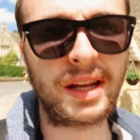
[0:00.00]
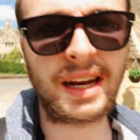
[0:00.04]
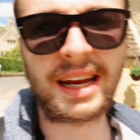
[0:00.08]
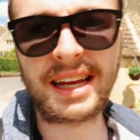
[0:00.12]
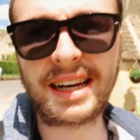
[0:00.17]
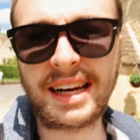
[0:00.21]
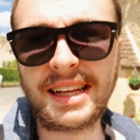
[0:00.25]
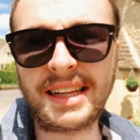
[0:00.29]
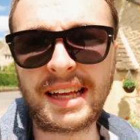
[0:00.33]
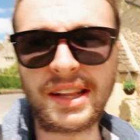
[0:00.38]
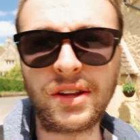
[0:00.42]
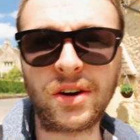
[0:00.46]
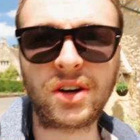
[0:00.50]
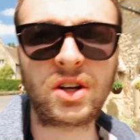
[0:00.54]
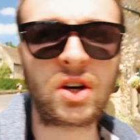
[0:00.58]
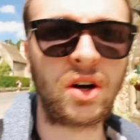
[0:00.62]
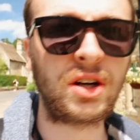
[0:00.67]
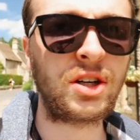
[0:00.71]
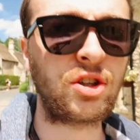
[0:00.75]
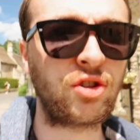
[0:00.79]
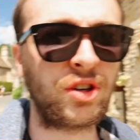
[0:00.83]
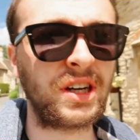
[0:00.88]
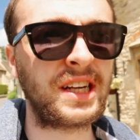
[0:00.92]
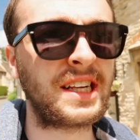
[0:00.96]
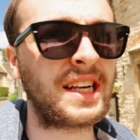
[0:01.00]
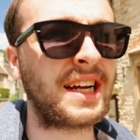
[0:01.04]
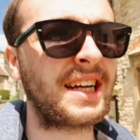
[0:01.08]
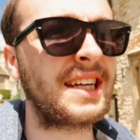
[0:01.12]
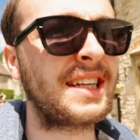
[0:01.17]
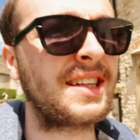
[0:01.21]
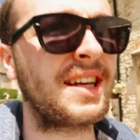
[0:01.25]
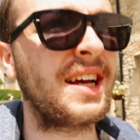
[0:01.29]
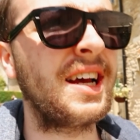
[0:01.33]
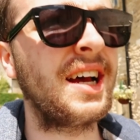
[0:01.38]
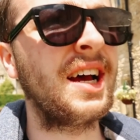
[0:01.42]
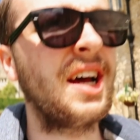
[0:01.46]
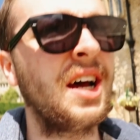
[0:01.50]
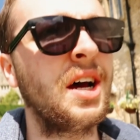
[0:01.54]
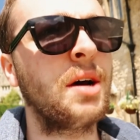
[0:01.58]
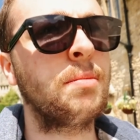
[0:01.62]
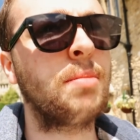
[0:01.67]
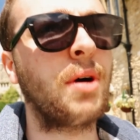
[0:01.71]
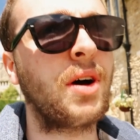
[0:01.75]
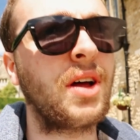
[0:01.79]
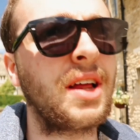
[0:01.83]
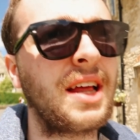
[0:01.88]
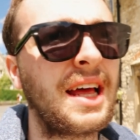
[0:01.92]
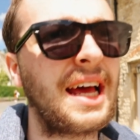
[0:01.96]
and England and their countryside,
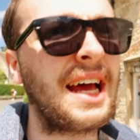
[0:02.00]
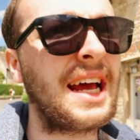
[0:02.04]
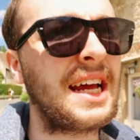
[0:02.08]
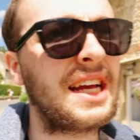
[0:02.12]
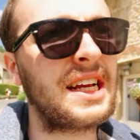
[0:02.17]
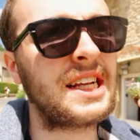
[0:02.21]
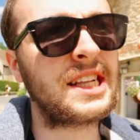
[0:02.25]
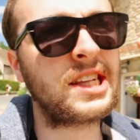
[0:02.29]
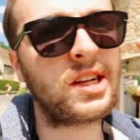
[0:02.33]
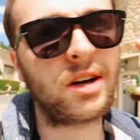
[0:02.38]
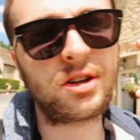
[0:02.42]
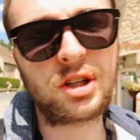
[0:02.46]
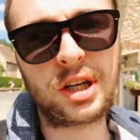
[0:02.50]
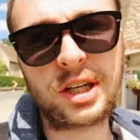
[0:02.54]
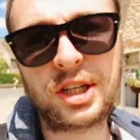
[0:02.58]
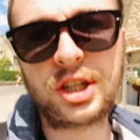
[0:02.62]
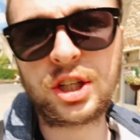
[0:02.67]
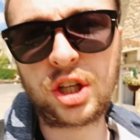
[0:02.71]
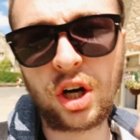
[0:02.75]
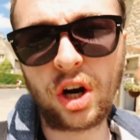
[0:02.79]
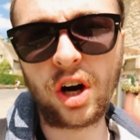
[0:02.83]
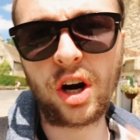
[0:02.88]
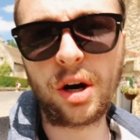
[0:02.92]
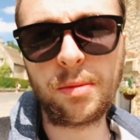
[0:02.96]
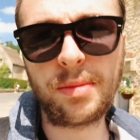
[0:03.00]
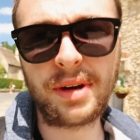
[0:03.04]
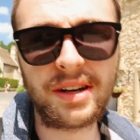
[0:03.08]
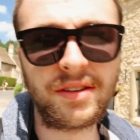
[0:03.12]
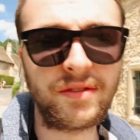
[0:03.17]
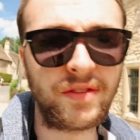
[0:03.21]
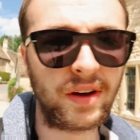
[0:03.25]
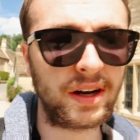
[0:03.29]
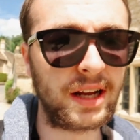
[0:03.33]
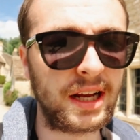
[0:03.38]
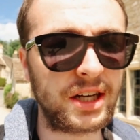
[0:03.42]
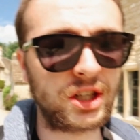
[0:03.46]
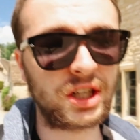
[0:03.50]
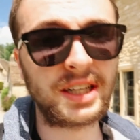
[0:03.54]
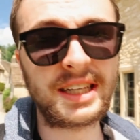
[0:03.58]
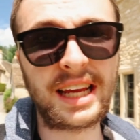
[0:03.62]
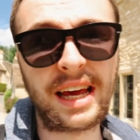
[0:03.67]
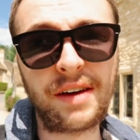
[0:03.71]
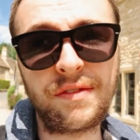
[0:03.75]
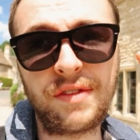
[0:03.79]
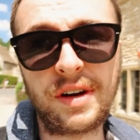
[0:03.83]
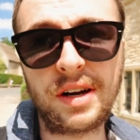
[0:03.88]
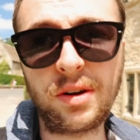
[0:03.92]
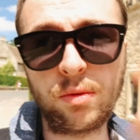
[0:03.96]
but it's such a charming village, and
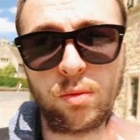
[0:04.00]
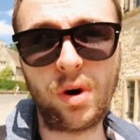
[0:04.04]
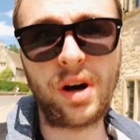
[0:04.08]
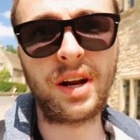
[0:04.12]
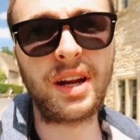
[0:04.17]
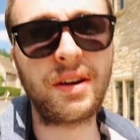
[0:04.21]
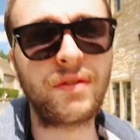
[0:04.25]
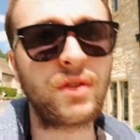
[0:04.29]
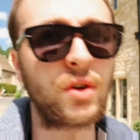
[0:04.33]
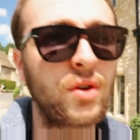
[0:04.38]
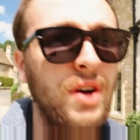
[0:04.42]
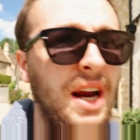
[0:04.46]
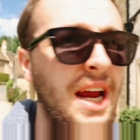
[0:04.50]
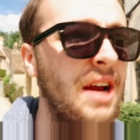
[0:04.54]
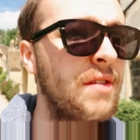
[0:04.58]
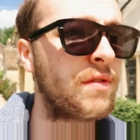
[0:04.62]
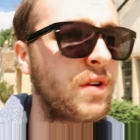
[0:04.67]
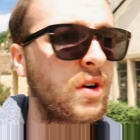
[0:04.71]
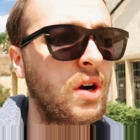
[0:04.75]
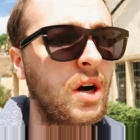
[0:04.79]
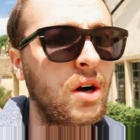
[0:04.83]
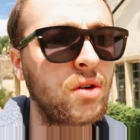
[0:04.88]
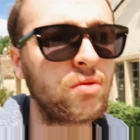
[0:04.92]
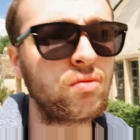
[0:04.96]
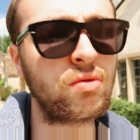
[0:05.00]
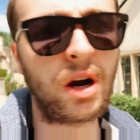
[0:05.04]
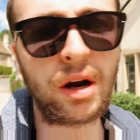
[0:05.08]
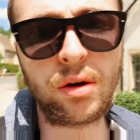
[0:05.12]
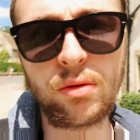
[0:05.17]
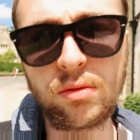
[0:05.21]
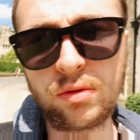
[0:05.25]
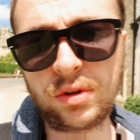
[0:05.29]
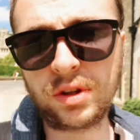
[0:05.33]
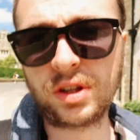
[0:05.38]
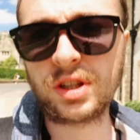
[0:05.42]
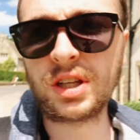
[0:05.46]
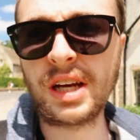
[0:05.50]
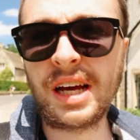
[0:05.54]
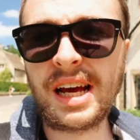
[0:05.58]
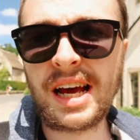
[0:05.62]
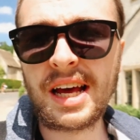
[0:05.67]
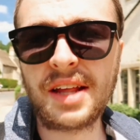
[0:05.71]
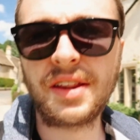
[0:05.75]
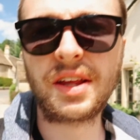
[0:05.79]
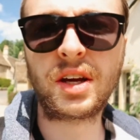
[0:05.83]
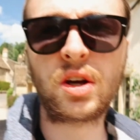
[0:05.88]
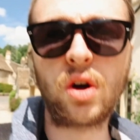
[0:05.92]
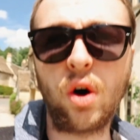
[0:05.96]
definitely one if you're ever around
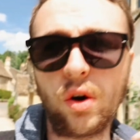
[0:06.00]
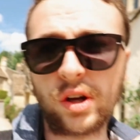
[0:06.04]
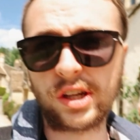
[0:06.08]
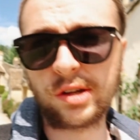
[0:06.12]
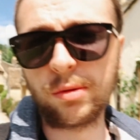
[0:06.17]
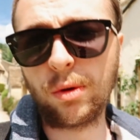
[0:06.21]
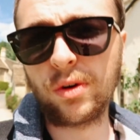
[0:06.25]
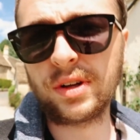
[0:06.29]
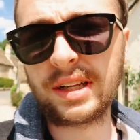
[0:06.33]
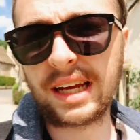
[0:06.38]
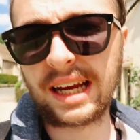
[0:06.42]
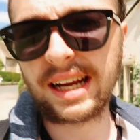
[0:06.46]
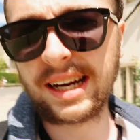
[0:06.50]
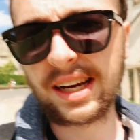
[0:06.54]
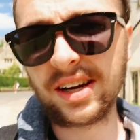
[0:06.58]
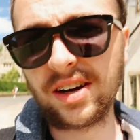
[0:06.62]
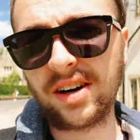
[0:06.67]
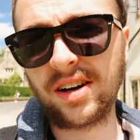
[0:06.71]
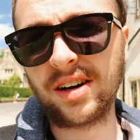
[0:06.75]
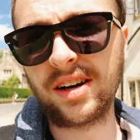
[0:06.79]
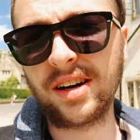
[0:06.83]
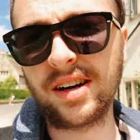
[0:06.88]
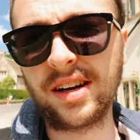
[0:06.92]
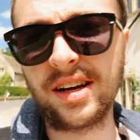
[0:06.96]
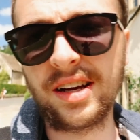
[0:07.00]
the Cotswold area